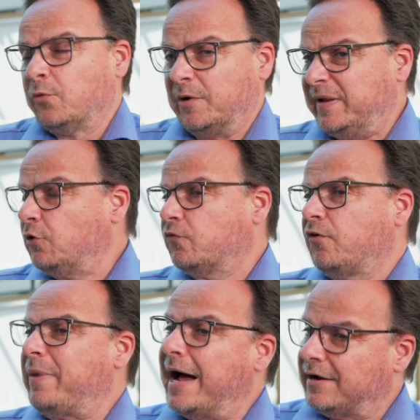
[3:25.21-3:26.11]
When we look
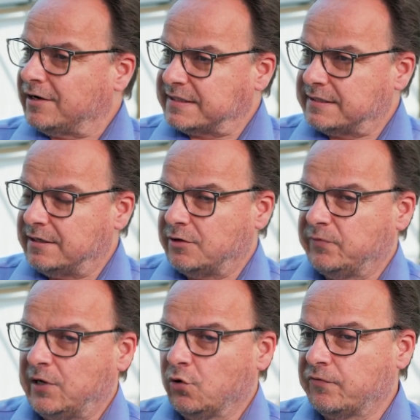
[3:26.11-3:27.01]
for partners,
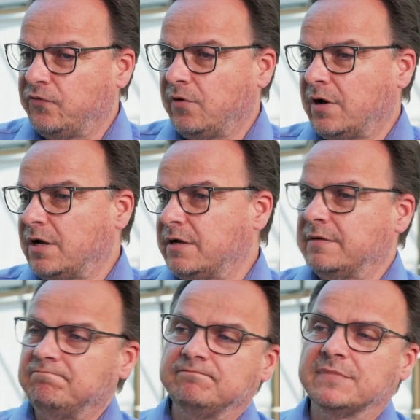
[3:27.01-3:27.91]
we look for
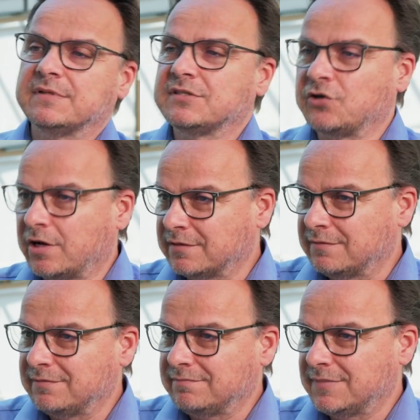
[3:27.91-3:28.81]

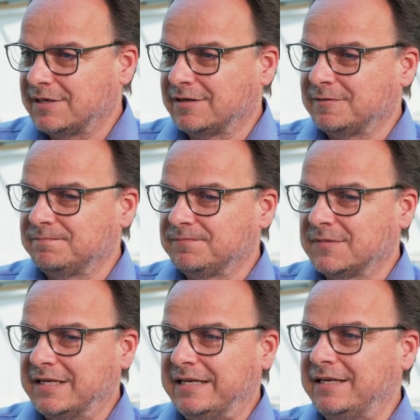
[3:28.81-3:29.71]
certain
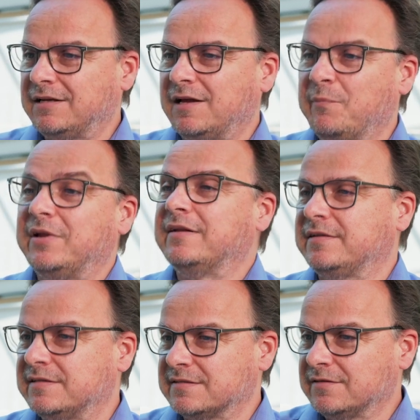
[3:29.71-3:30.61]
key
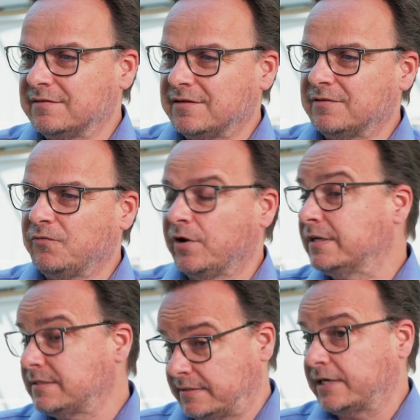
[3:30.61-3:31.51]
abilities. One
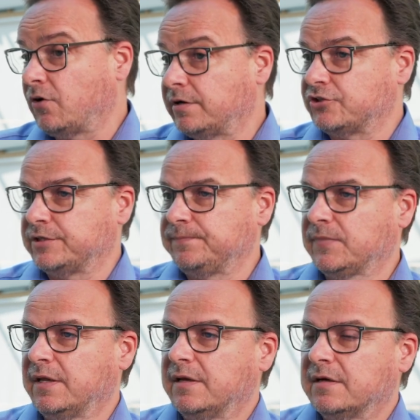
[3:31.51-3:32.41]
is technology.
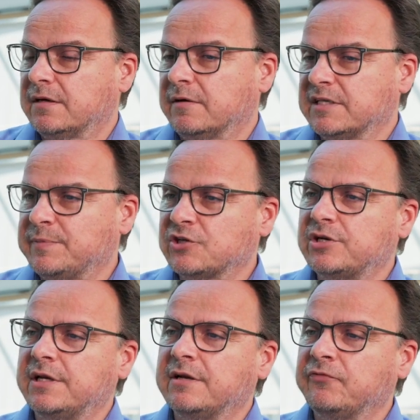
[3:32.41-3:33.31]

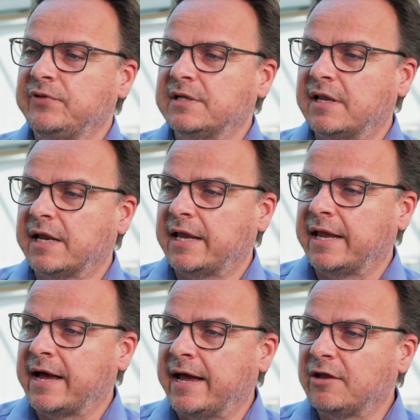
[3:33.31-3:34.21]
Especially in a field like
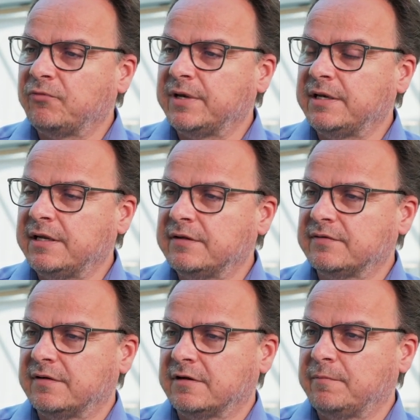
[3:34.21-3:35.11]
AI, we need
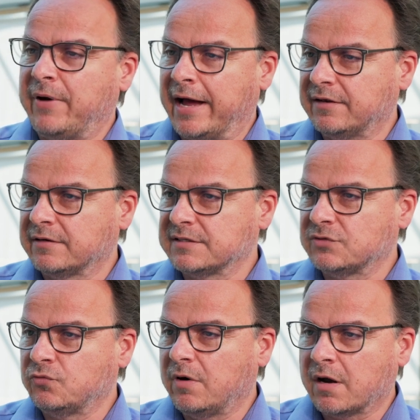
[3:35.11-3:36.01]
partners
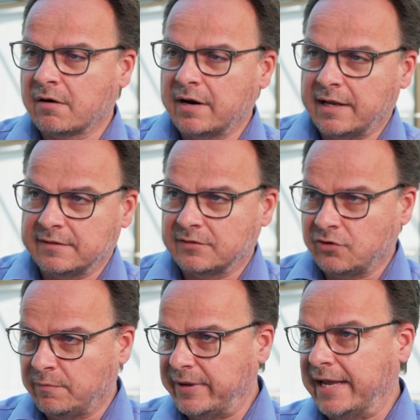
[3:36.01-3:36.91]
who are at the
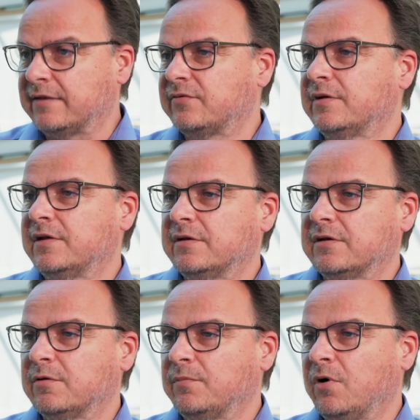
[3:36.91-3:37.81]
top end
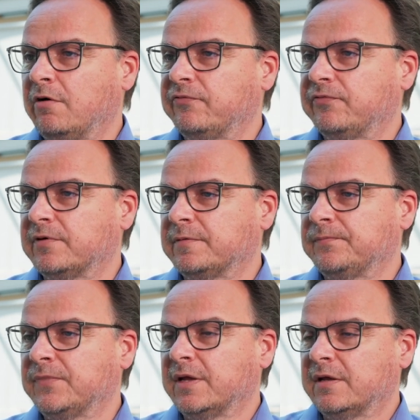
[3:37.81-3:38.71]

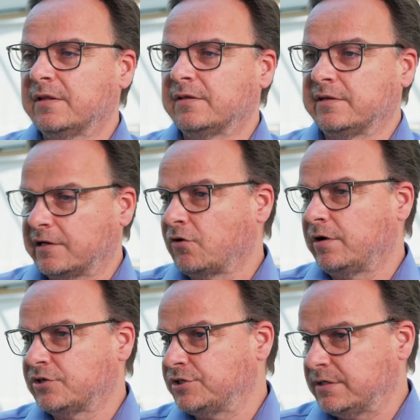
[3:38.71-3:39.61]
of the
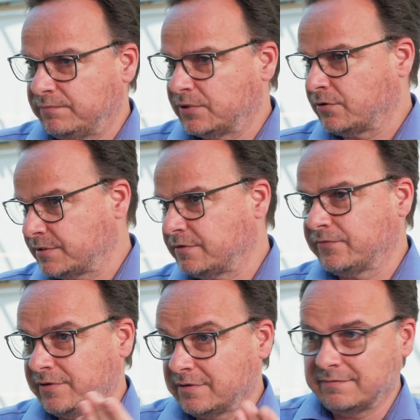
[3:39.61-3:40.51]
technology because of
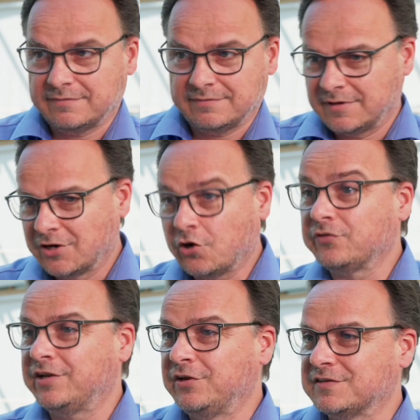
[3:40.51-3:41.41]
the
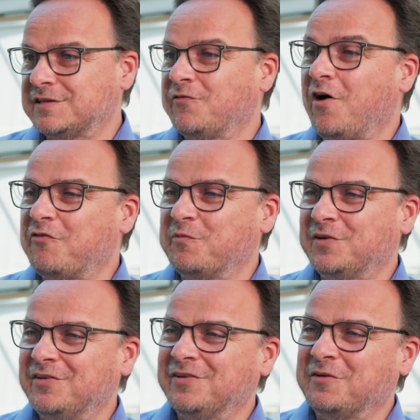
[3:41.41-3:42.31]
continuous
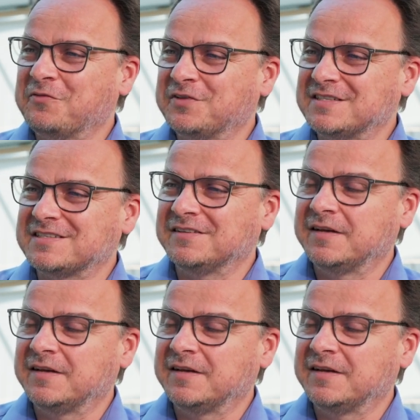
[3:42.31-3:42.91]
evolvement of this.